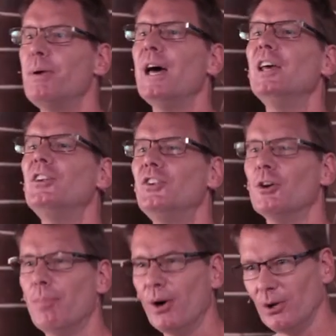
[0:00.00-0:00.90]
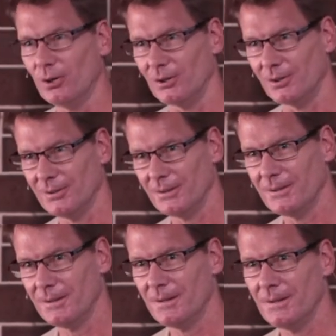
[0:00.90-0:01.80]
peaceable.
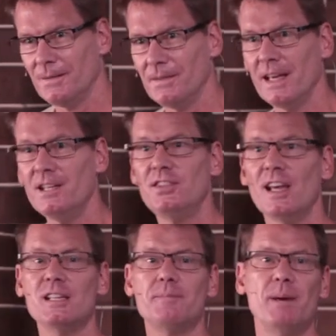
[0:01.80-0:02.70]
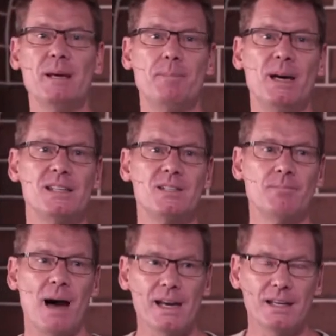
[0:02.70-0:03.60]
He says, be
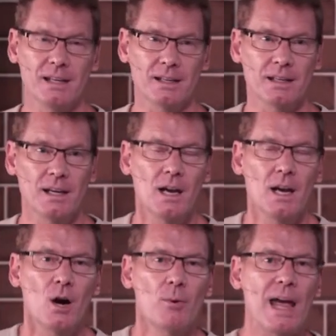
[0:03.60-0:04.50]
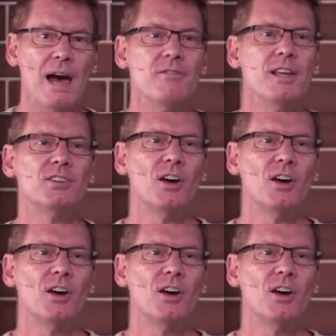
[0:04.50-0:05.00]
peacemaking. We have this